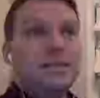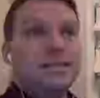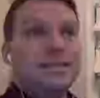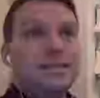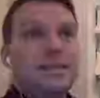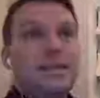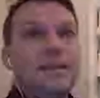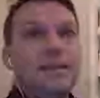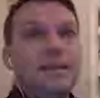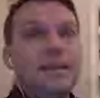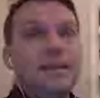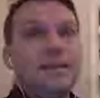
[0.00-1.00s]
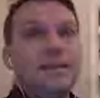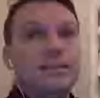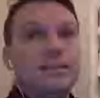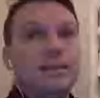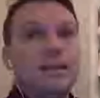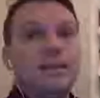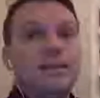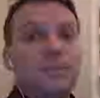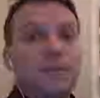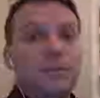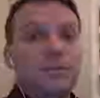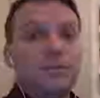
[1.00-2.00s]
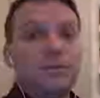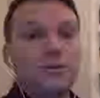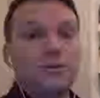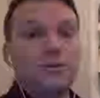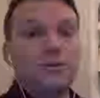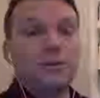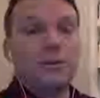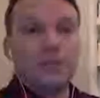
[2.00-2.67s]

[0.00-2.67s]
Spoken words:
see the site and be able to